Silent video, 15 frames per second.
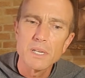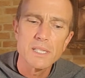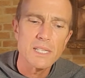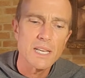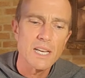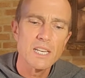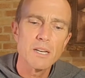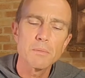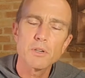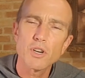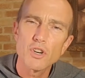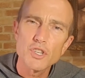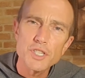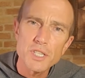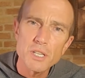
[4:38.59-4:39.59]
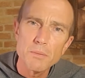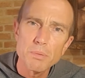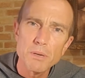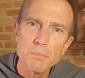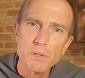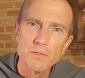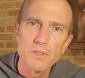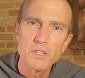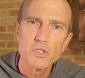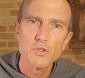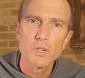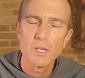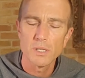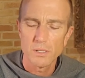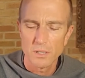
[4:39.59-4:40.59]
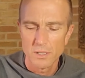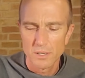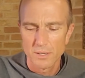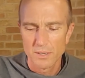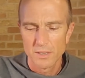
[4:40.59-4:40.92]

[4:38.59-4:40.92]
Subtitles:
does he end up cursing the people of Israel?